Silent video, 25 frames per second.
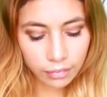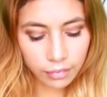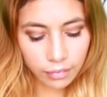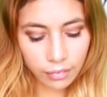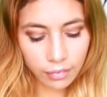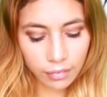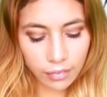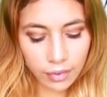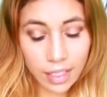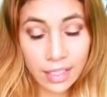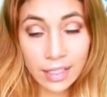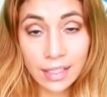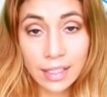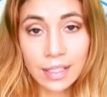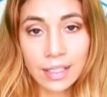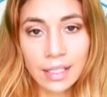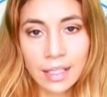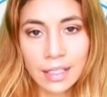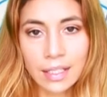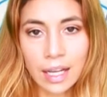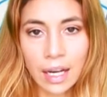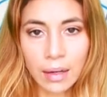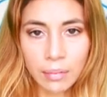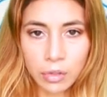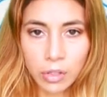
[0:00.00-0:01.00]
this is the
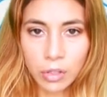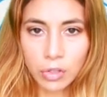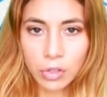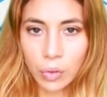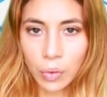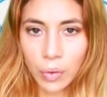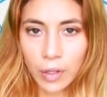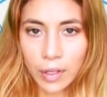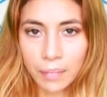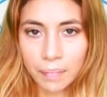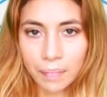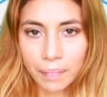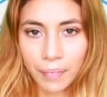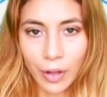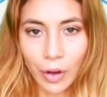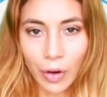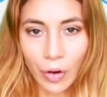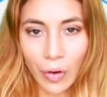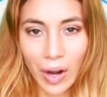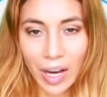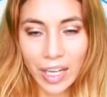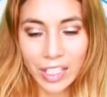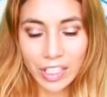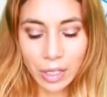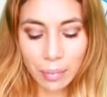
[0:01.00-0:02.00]
time to do it. All
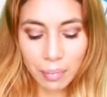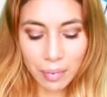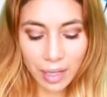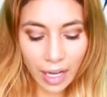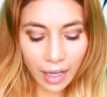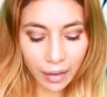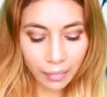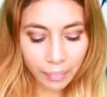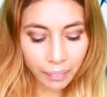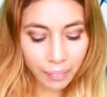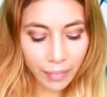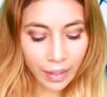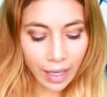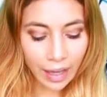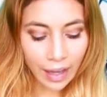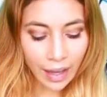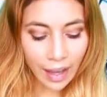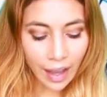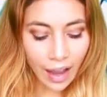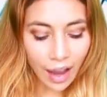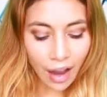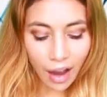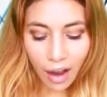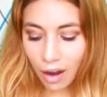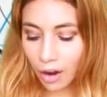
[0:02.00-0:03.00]
right, Gemini?
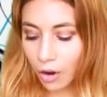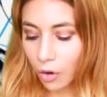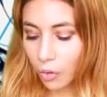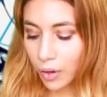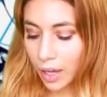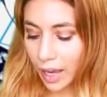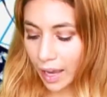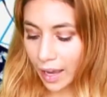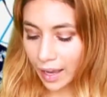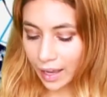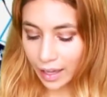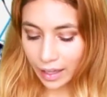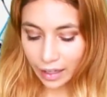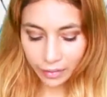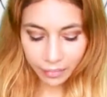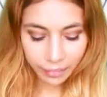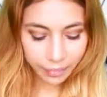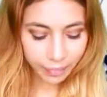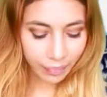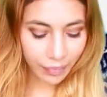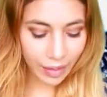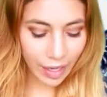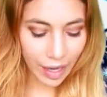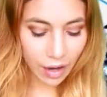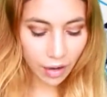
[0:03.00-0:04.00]
Okay,
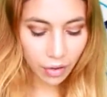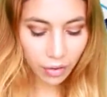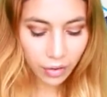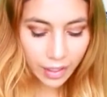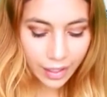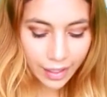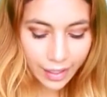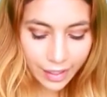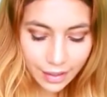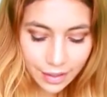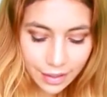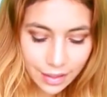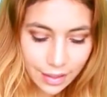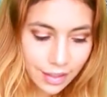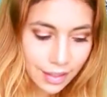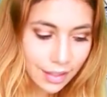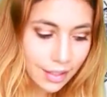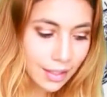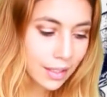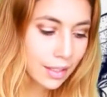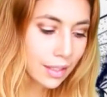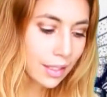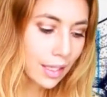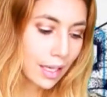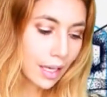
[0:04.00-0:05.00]
now let's
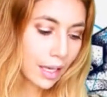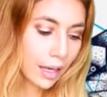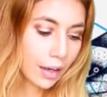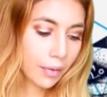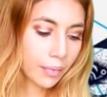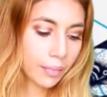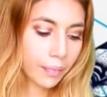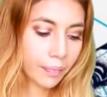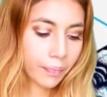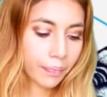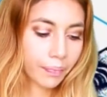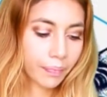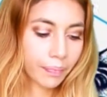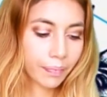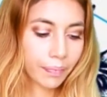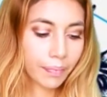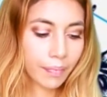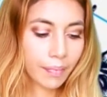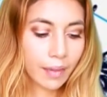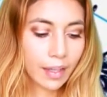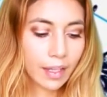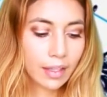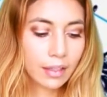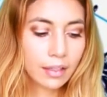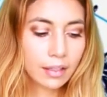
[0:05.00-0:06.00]
see
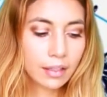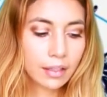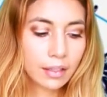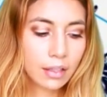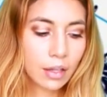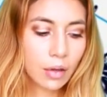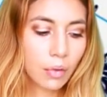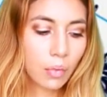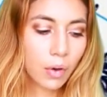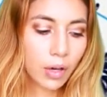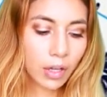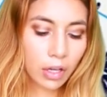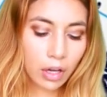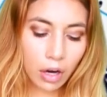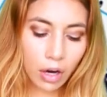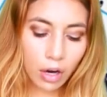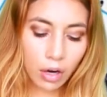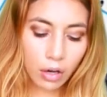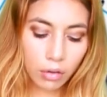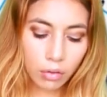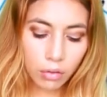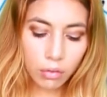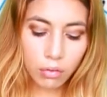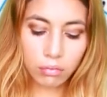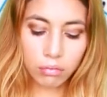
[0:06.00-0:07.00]
what
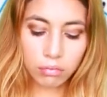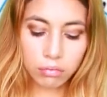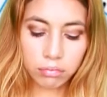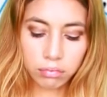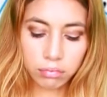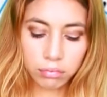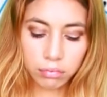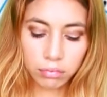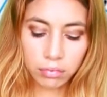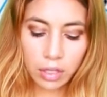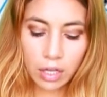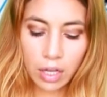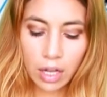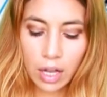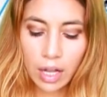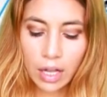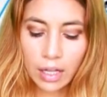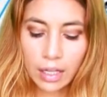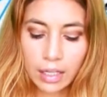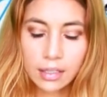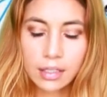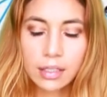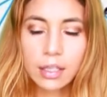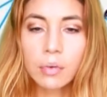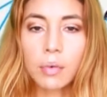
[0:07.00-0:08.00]
card.
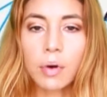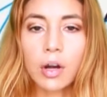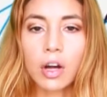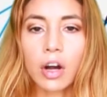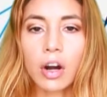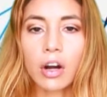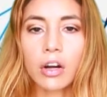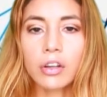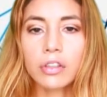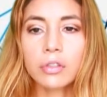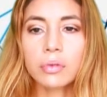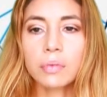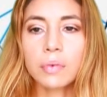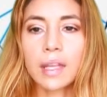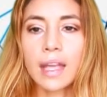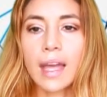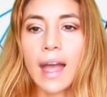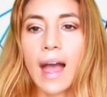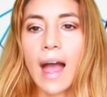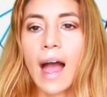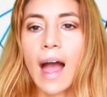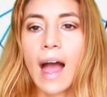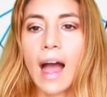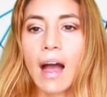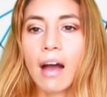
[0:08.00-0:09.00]
Let's see what card do we
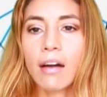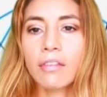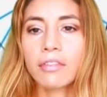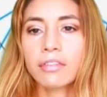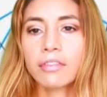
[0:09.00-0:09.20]
have.